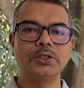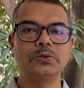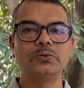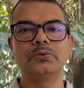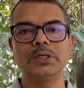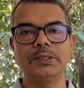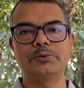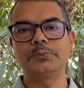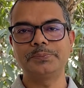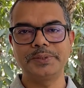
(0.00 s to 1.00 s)
you
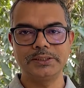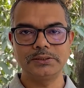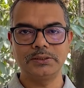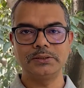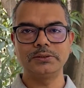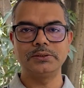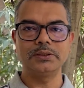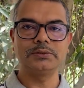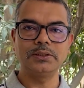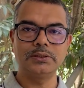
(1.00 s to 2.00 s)
have to pay
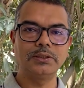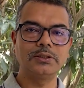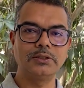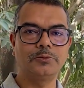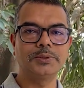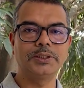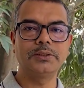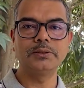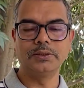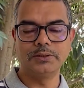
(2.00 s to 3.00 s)
certain things, and then it will
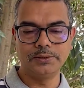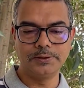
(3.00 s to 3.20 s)
be